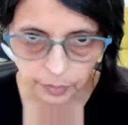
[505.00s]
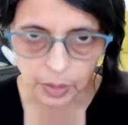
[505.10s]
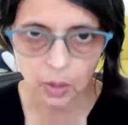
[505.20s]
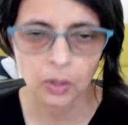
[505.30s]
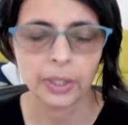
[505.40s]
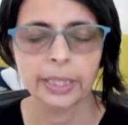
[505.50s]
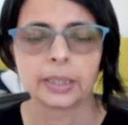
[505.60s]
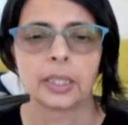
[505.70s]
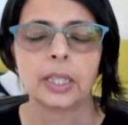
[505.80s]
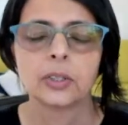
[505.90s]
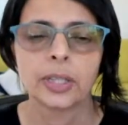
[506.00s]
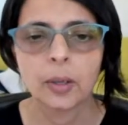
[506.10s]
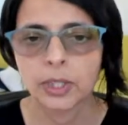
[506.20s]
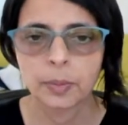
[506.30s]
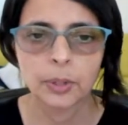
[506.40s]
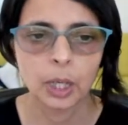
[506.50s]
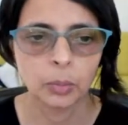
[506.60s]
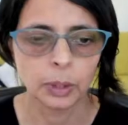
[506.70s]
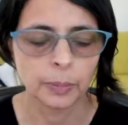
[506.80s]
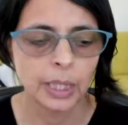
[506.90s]
All right, so that was the
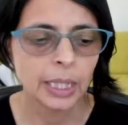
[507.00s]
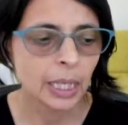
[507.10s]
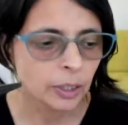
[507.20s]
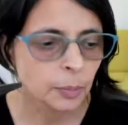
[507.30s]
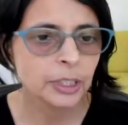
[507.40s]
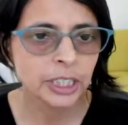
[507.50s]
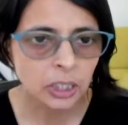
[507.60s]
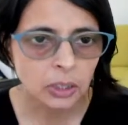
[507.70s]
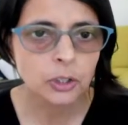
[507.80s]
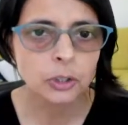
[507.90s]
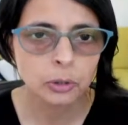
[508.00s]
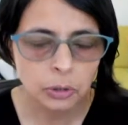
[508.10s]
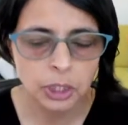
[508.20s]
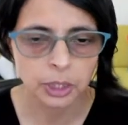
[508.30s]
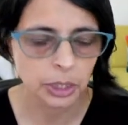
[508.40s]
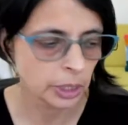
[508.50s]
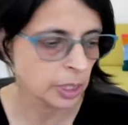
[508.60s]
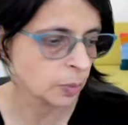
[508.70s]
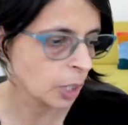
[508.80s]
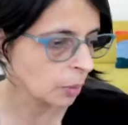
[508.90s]
problem. Now the particular solution to
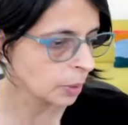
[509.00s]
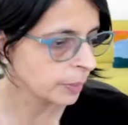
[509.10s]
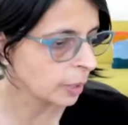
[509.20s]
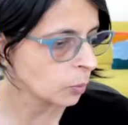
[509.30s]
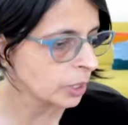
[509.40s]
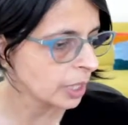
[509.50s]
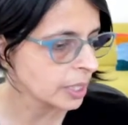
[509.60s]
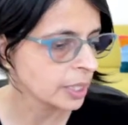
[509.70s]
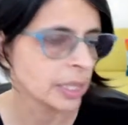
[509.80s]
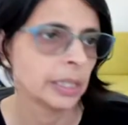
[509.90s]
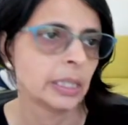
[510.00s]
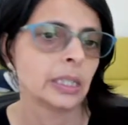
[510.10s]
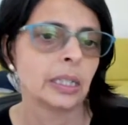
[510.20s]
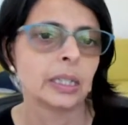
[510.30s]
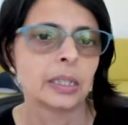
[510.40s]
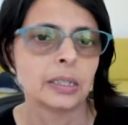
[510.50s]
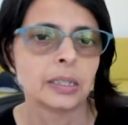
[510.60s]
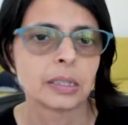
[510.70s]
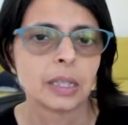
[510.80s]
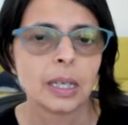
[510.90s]
this problem that we are studying
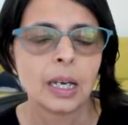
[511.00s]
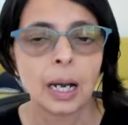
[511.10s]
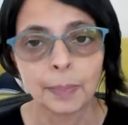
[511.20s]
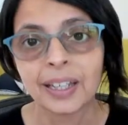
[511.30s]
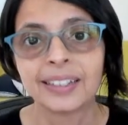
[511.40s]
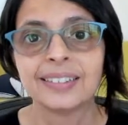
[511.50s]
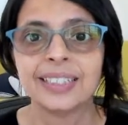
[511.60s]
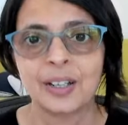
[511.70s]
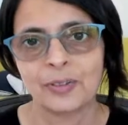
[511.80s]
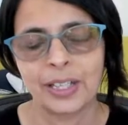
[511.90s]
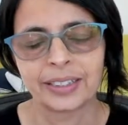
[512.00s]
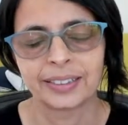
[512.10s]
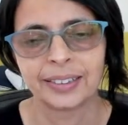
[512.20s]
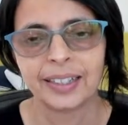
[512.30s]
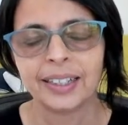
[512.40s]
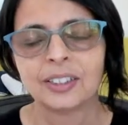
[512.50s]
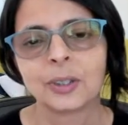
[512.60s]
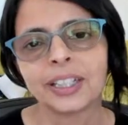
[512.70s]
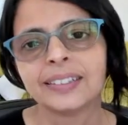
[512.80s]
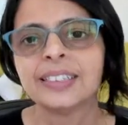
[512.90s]
is applying DFS. So
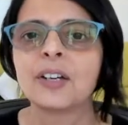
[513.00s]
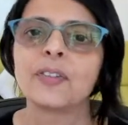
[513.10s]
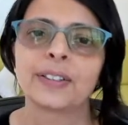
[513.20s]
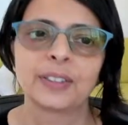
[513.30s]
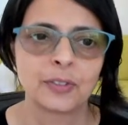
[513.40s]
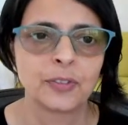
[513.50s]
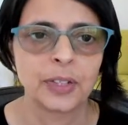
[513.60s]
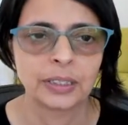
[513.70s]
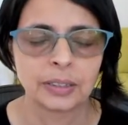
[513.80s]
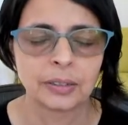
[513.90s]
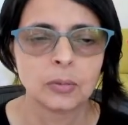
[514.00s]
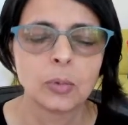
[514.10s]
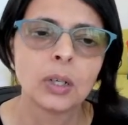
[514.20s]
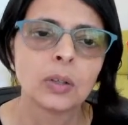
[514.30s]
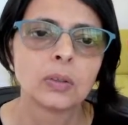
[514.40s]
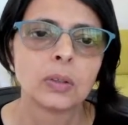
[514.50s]
is DFS a fit? Well,